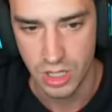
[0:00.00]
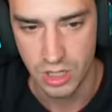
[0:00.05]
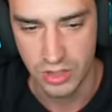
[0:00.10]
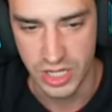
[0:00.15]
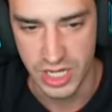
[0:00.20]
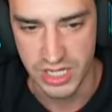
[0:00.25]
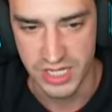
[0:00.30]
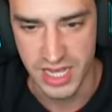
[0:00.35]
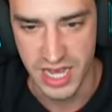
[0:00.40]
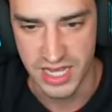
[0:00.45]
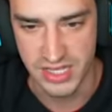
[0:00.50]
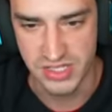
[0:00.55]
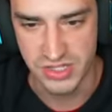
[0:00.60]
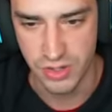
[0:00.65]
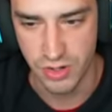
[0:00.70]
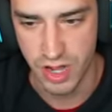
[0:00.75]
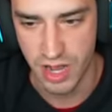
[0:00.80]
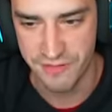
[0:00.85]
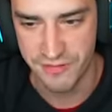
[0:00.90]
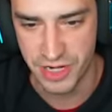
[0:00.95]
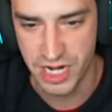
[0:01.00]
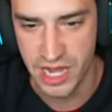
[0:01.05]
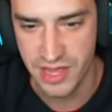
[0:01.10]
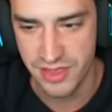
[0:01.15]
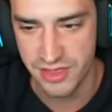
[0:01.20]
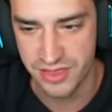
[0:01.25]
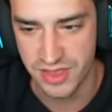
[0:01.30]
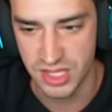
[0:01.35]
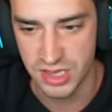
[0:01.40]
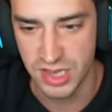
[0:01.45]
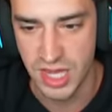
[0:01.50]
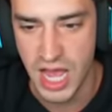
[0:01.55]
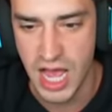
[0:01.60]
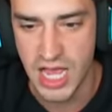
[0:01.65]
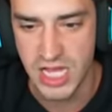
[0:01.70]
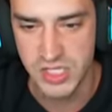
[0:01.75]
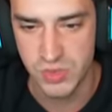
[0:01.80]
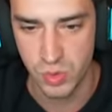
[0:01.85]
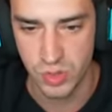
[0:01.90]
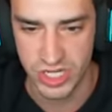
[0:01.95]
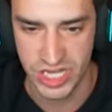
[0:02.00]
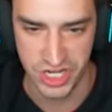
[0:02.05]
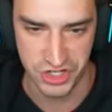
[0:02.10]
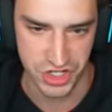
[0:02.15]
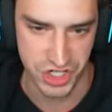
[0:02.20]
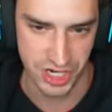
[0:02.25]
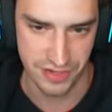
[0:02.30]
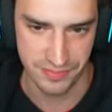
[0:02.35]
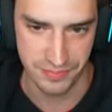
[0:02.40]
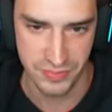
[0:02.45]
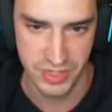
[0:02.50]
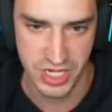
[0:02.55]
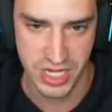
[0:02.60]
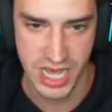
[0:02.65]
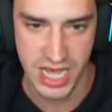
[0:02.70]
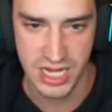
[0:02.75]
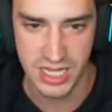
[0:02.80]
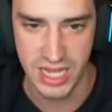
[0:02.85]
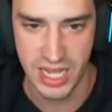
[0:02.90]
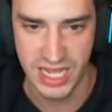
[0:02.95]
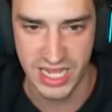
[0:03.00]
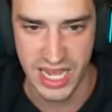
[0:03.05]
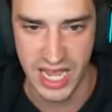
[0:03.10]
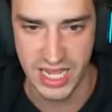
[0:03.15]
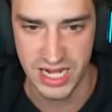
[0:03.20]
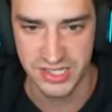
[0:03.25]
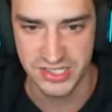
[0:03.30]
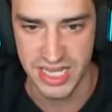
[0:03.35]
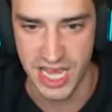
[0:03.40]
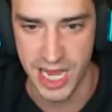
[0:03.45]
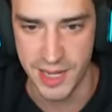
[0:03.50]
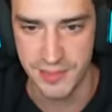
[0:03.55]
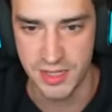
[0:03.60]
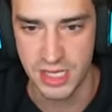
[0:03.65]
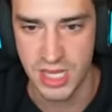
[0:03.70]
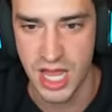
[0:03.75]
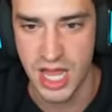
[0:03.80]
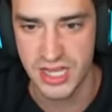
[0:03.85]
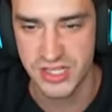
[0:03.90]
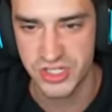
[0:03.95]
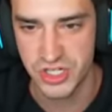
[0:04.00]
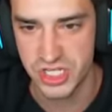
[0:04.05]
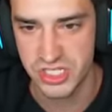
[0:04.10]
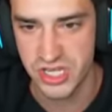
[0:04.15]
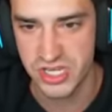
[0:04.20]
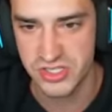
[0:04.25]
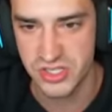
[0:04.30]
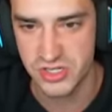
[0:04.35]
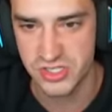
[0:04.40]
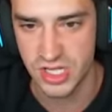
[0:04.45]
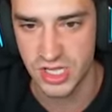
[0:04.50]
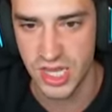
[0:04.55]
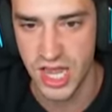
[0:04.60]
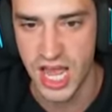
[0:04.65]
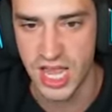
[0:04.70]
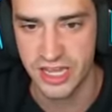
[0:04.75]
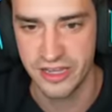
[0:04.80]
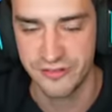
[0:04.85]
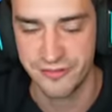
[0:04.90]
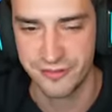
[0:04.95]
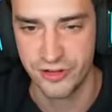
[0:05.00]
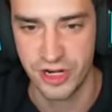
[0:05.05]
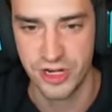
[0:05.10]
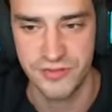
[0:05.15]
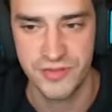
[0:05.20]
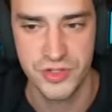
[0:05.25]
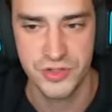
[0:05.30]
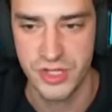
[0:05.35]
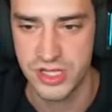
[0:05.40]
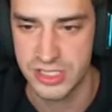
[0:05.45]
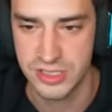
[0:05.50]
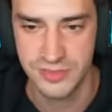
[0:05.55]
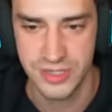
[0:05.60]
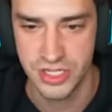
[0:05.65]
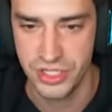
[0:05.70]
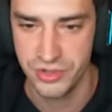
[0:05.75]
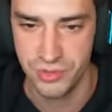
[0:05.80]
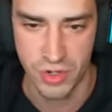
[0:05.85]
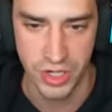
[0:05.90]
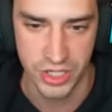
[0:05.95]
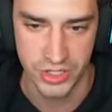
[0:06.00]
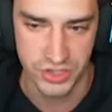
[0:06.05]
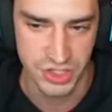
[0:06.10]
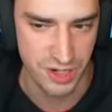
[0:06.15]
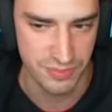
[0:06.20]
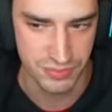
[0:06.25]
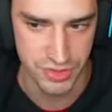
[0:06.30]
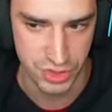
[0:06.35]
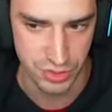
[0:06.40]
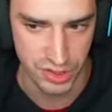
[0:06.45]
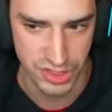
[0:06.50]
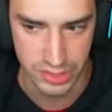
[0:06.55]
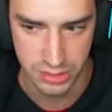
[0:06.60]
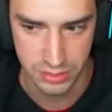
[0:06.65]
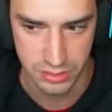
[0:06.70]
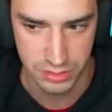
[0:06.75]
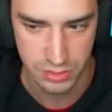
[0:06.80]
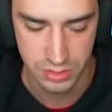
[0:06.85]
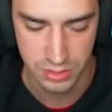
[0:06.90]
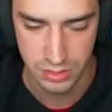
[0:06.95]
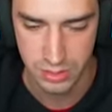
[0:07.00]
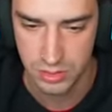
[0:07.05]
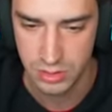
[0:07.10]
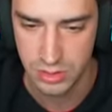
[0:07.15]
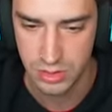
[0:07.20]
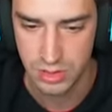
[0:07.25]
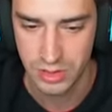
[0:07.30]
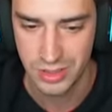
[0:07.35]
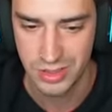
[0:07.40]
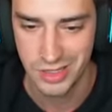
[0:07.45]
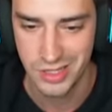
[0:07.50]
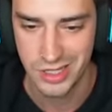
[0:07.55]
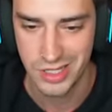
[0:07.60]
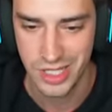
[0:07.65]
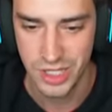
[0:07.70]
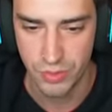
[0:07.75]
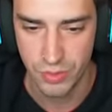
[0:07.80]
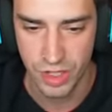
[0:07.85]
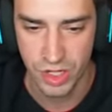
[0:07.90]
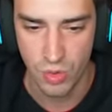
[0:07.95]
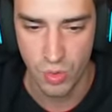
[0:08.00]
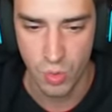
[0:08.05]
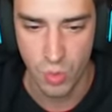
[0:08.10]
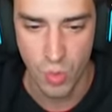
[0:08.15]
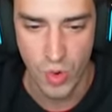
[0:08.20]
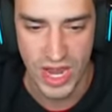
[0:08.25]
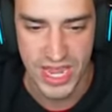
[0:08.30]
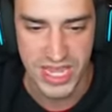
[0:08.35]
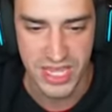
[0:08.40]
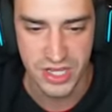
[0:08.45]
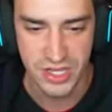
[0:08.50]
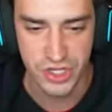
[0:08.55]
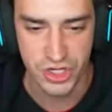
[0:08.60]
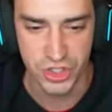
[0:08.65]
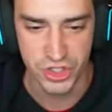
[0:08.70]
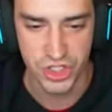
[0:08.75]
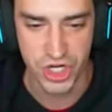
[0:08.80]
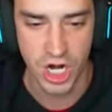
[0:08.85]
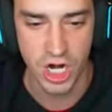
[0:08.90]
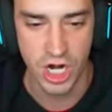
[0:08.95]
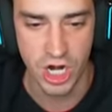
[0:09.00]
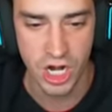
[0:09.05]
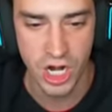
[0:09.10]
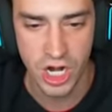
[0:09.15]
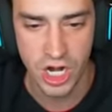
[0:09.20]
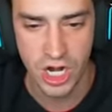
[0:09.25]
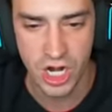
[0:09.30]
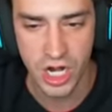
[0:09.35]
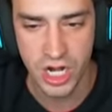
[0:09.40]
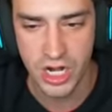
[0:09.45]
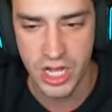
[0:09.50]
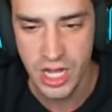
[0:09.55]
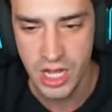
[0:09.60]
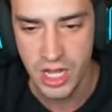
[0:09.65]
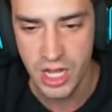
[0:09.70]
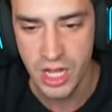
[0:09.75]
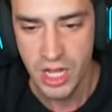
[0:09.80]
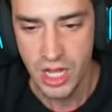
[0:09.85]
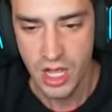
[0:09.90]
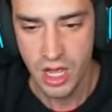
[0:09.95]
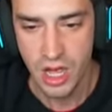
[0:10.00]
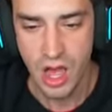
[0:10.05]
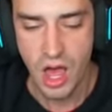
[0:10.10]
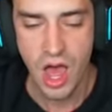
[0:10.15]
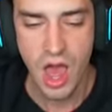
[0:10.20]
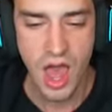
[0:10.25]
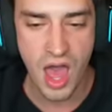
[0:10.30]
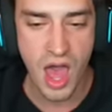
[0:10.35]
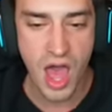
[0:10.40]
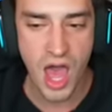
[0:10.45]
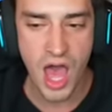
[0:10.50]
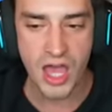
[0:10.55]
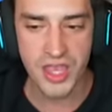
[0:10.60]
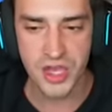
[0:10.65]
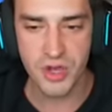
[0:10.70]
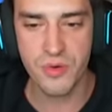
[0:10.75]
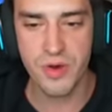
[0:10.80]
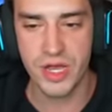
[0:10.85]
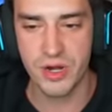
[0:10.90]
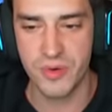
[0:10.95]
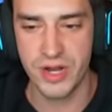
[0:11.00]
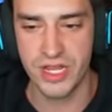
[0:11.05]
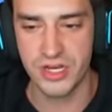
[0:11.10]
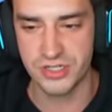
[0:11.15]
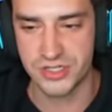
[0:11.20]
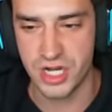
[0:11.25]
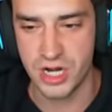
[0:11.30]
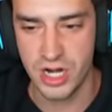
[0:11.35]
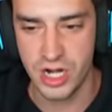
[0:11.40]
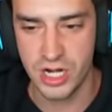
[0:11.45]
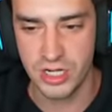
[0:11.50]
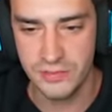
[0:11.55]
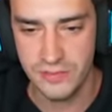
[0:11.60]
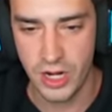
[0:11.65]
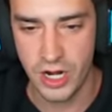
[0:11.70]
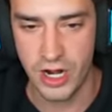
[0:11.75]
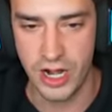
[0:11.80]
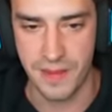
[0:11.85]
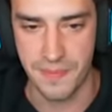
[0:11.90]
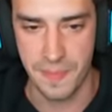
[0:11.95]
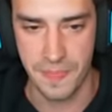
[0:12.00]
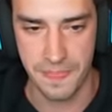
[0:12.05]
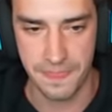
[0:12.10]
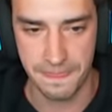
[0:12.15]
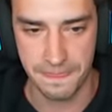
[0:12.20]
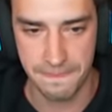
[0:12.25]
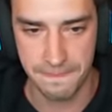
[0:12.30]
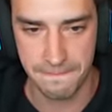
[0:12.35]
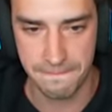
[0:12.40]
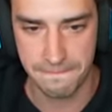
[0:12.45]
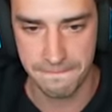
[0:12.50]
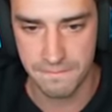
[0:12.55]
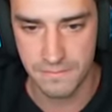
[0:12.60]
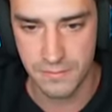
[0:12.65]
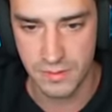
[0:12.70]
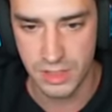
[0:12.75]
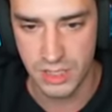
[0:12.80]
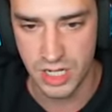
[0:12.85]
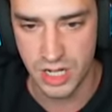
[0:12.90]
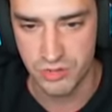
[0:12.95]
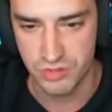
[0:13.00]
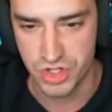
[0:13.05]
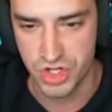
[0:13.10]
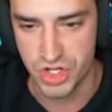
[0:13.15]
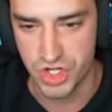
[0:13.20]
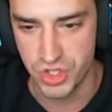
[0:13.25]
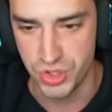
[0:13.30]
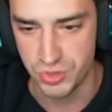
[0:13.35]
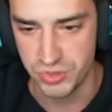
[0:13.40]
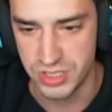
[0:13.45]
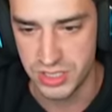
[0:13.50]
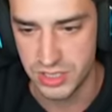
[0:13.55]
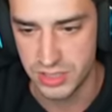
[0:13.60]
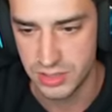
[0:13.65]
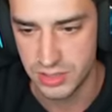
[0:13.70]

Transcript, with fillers: Okay, yeah, so I forgot the logs will get you. You gotta, like, kind of time the logs. Just because there's a log in front of you doesn't mean you want to jump to it. You want to wait your turn. Oh, you want to wait your turn. All right. Oh, shoot.